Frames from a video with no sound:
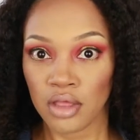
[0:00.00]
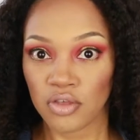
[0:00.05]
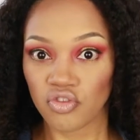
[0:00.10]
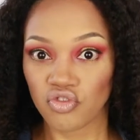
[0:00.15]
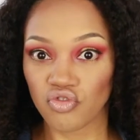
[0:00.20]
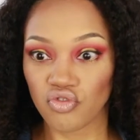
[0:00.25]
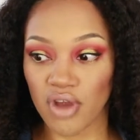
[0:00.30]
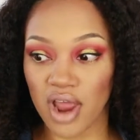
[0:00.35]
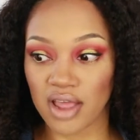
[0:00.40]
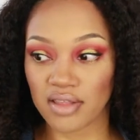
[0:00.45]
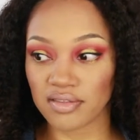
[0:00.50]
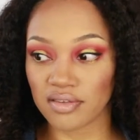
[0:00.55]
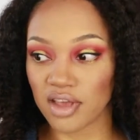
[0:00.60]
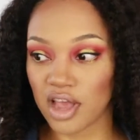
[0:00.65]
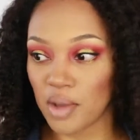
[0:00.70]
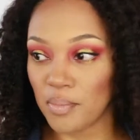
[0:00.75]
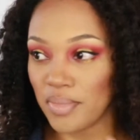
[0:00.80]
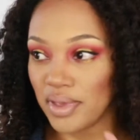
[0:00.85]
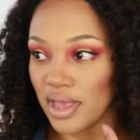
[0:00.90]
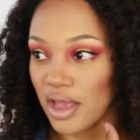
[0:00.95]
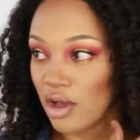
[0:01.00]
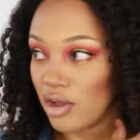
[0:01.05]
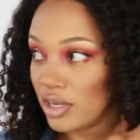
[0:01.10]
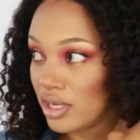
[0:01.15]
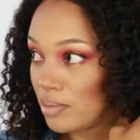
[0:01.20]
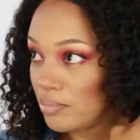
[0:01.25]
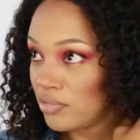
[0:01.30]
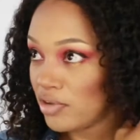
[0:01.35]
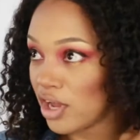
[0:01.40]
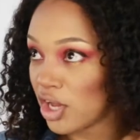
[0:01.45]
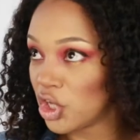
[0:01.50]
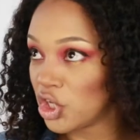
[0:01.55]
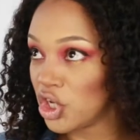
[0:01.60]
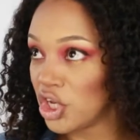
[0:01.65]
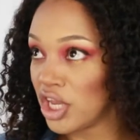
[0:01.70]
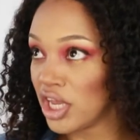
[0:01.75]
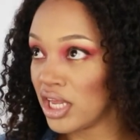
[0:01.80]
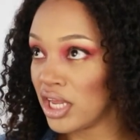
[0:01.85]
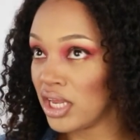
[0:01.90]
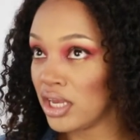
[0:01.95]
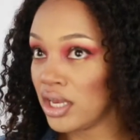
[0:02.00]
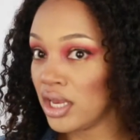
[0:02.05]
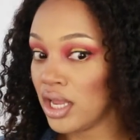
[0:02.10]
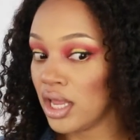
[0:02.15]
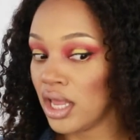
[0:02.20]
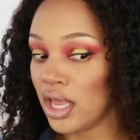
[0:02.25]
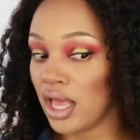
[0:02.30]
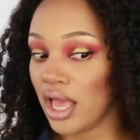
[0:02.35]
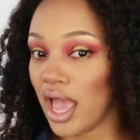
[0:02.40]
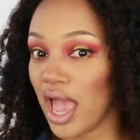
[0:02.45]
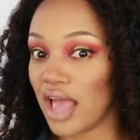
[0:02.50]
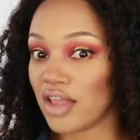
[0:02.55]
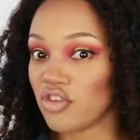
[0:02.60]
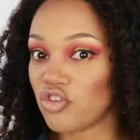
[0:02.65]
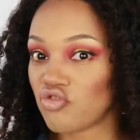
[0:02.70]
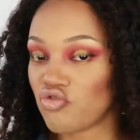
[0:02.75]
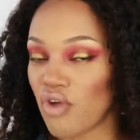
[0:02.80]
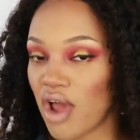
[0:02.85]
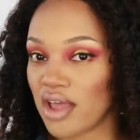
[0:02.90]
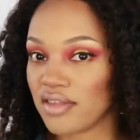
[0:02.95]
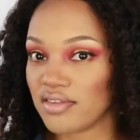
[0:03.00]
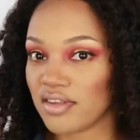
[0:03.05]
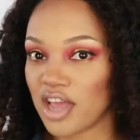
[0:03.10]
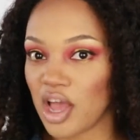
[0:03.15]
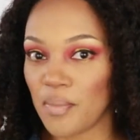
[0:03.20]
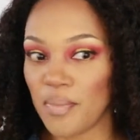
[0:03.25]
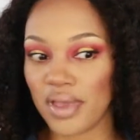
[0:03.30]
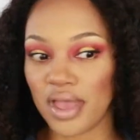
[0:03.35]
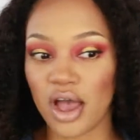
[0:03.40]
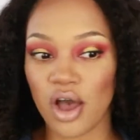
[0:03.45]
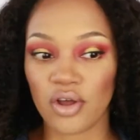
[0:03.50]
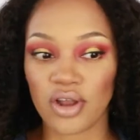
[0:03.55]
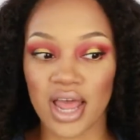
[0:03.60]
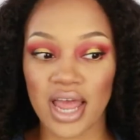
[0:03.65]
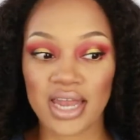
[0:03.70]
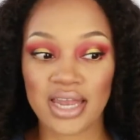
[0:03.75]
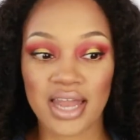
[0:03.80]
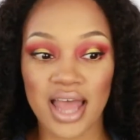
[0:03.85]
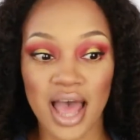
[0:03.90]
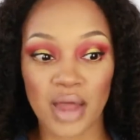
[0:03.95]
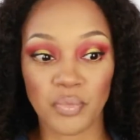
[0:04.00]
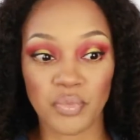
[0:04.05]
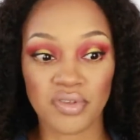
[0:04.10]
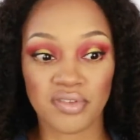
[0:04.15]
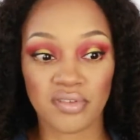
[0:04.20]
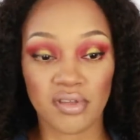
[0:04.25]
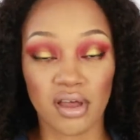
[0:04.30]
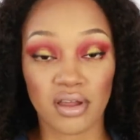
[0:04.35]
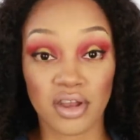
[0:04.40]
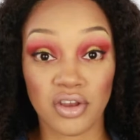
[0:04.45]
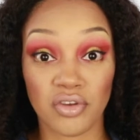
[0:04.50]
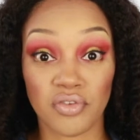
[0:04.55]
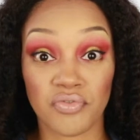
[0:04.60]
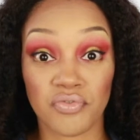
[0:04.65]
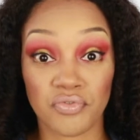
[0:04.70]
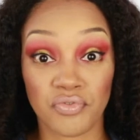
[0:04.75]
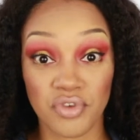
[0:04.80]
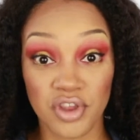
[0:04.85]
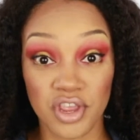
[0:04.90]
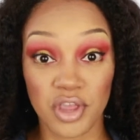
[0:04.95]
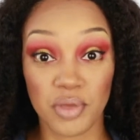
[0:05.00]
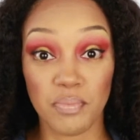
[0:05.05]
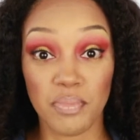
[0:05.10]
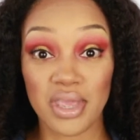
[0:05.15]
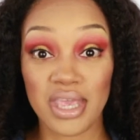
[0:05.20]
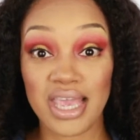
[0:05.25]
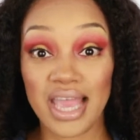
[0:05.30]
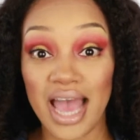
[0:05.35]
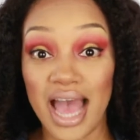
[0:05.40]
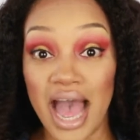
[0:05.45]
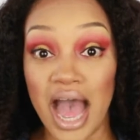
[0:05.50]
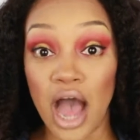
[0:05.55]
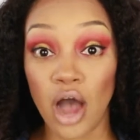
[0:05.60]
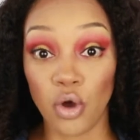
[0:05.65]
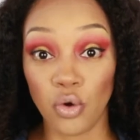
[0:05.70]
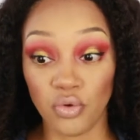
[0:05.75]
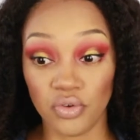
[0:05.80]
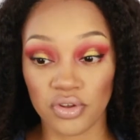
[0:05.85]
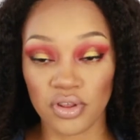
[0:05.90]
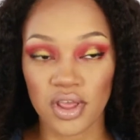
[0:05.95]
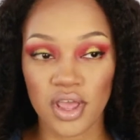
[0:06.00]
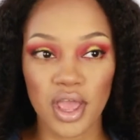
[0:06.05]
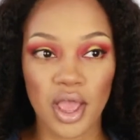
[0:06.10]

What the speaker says: strands are coming out, and I'm touching it and strands are coming out, and that was starting to freak me out